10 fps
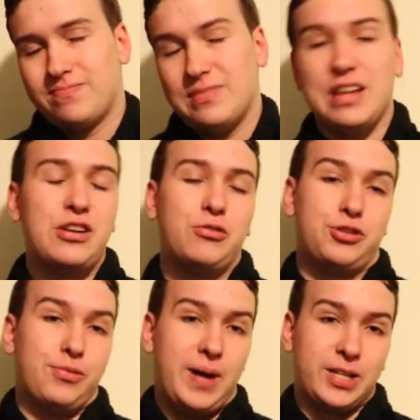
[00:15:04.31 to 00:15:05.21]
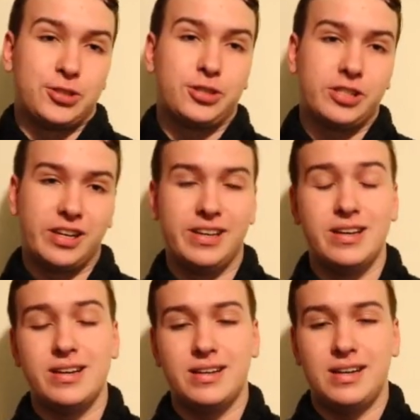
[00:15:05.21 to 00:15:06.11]
They don't do much.
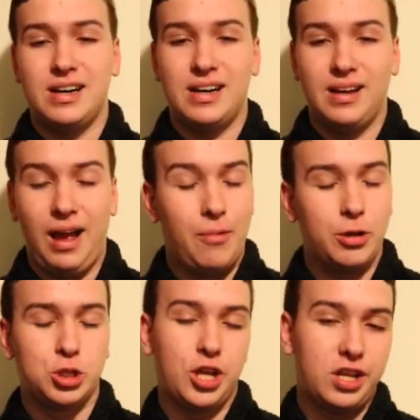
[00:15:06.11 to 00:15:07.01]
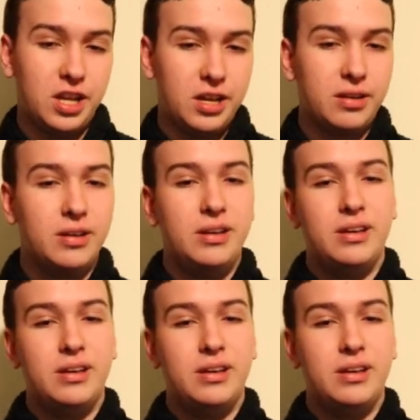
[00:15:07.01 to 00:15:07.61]
I wish they did.